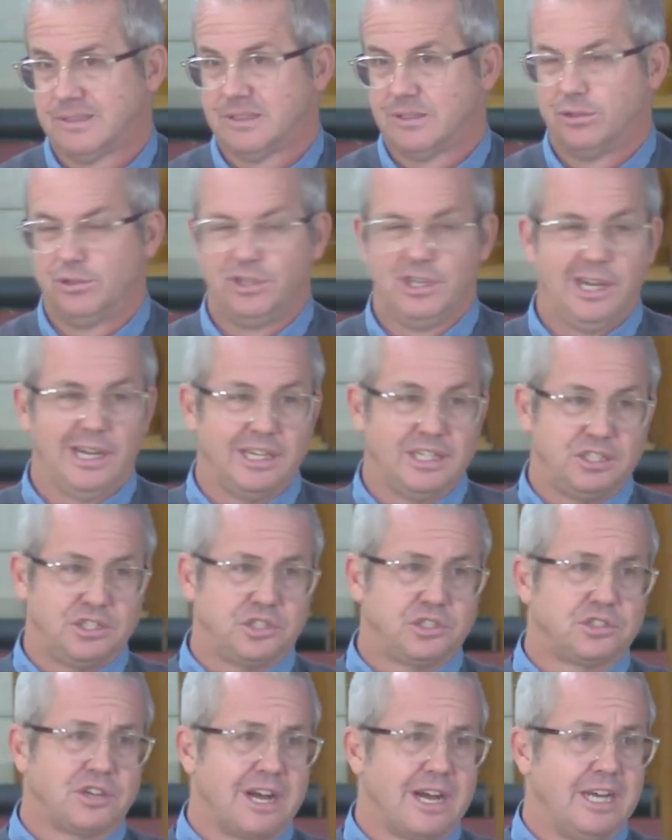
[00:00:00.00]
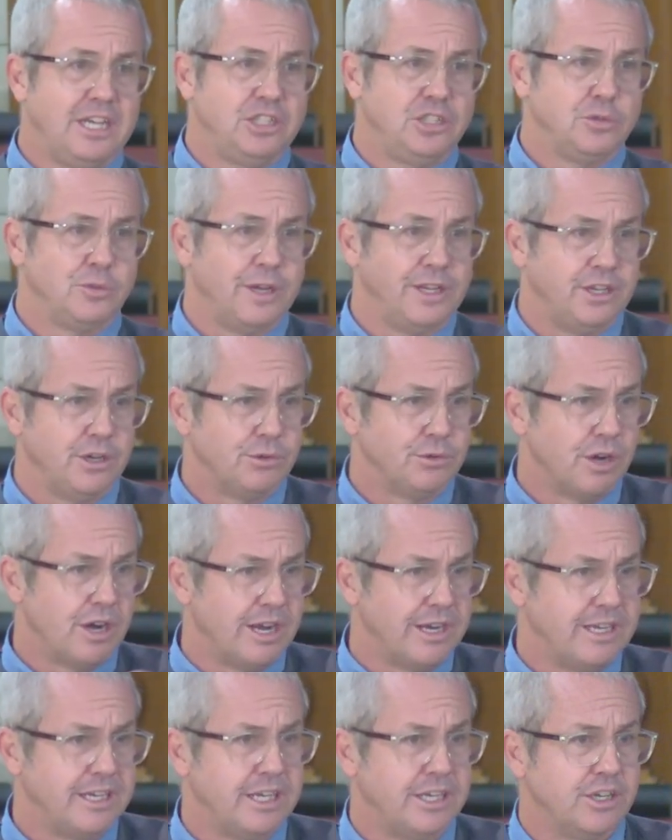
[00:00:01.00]
Really strange when you're
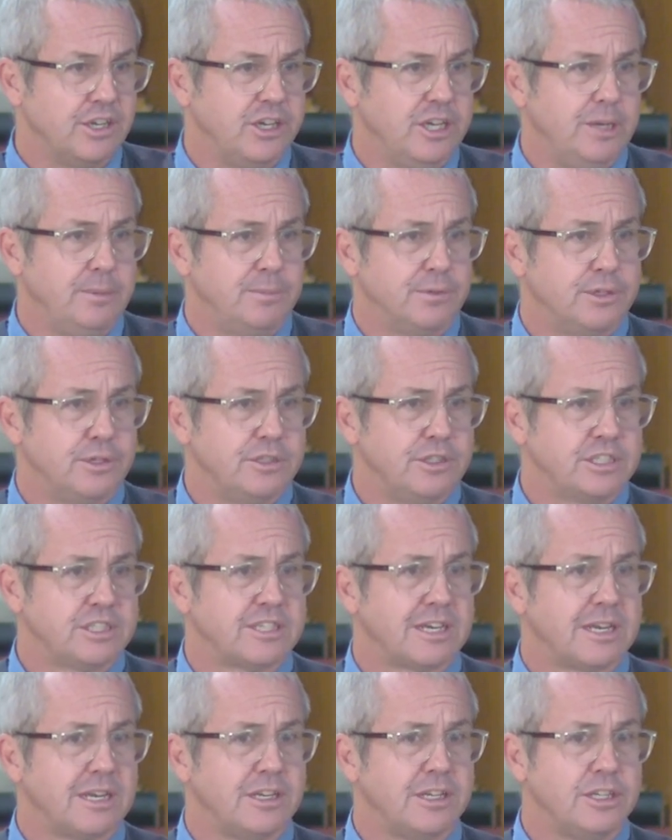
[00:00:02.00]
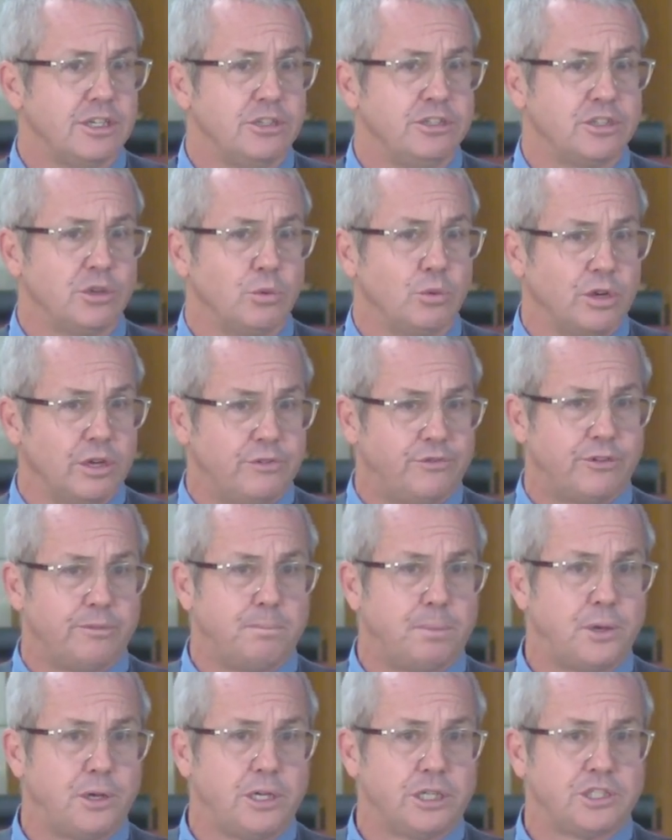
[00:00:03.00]
writing in Hebrew, you suddenly use a word
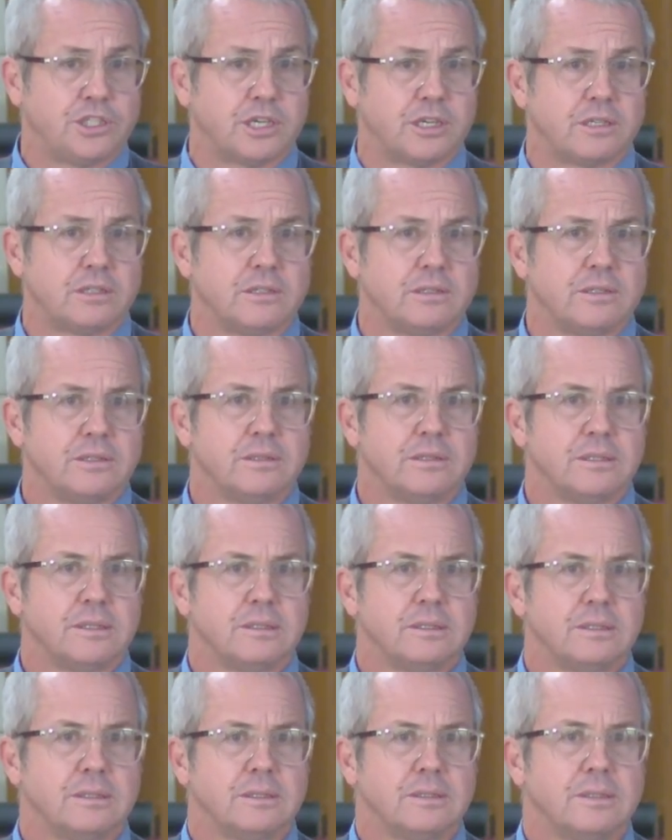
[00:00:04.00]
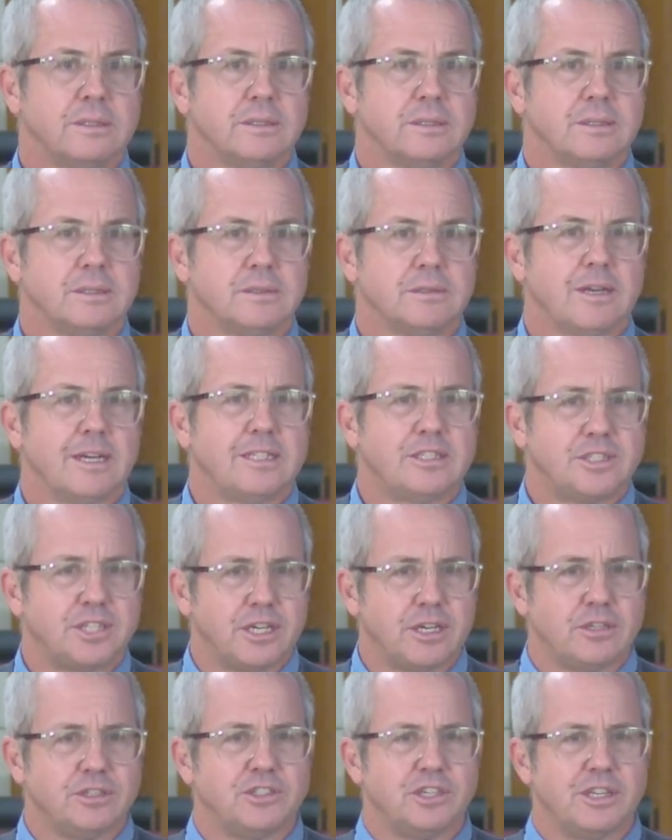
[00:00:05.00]
from Persia. That
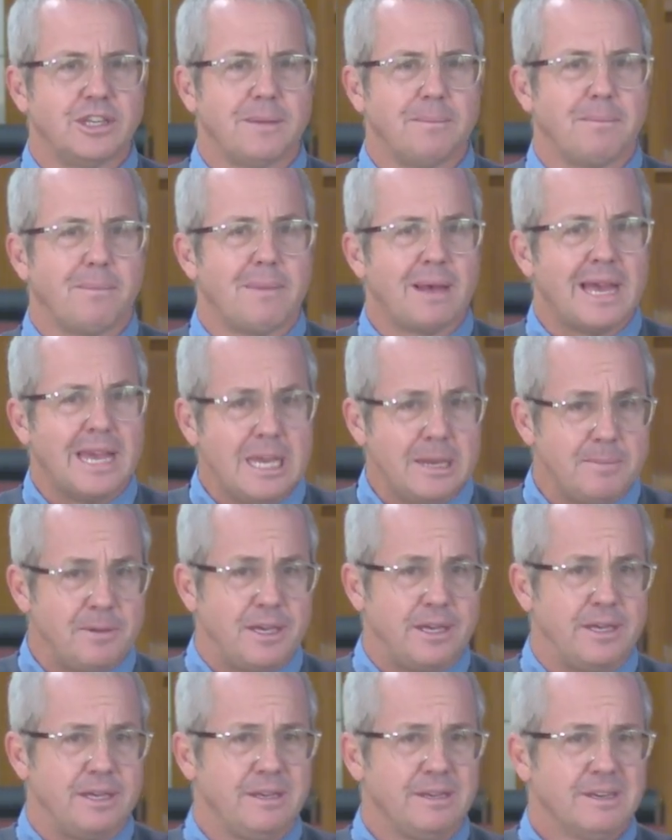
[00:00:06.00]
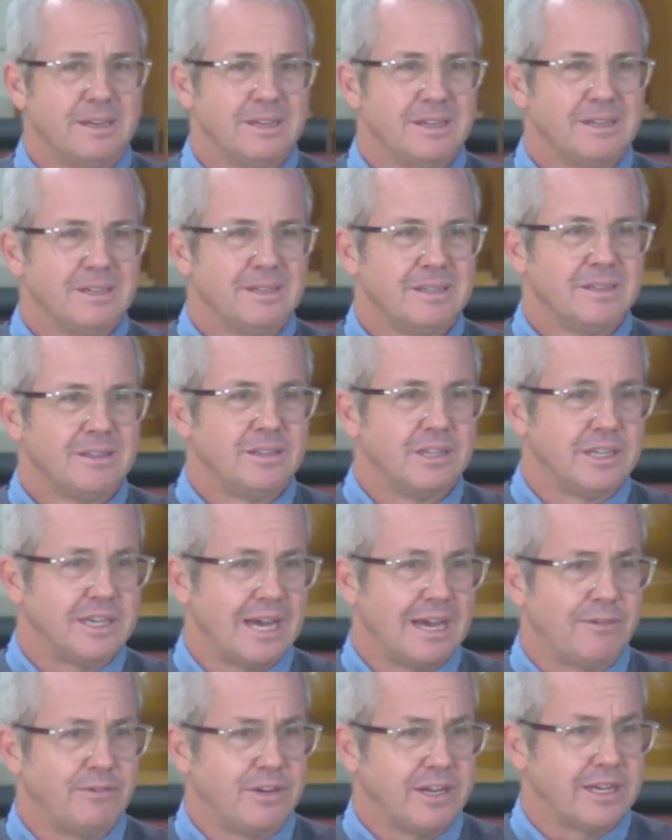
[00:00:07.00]
tells you that maybe the
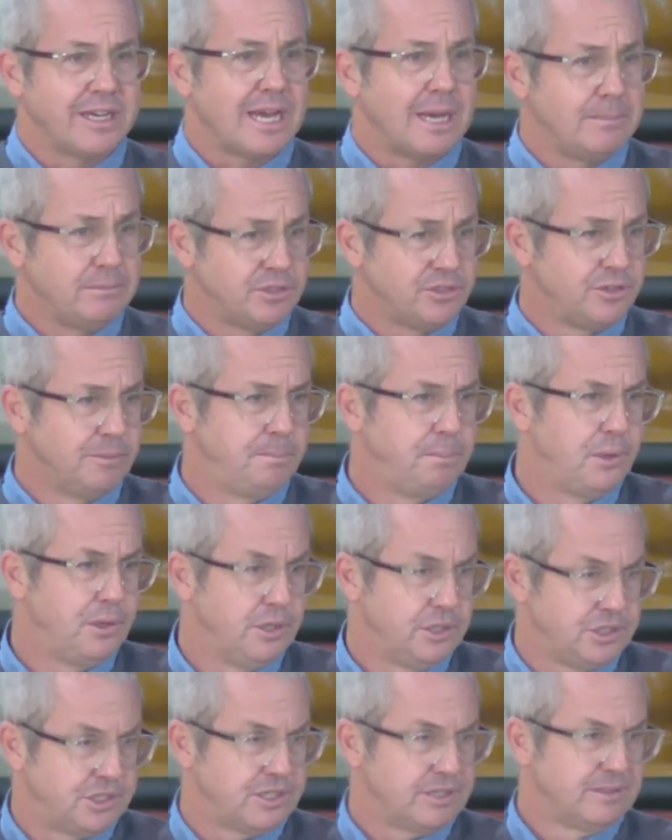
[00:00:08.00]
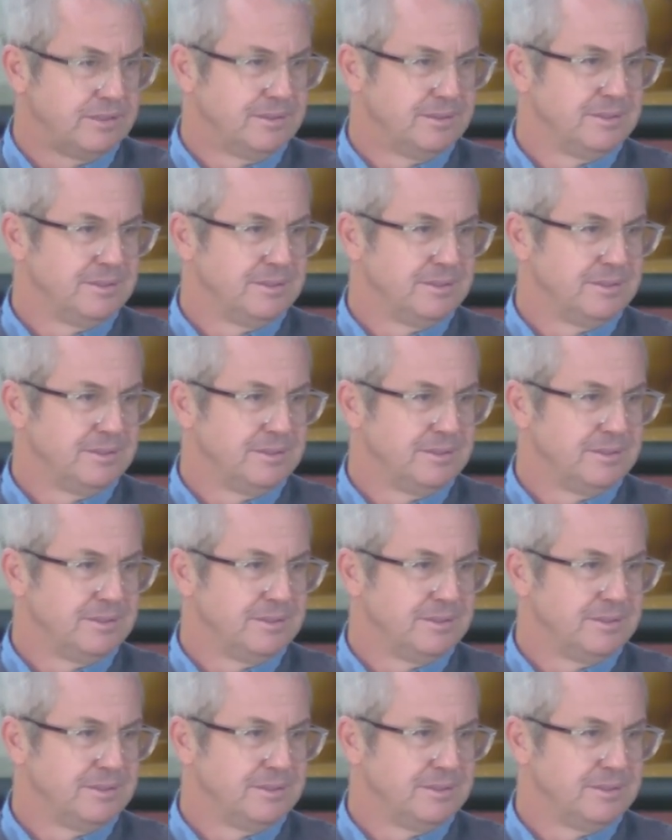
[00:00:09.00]
governor comes from Persia,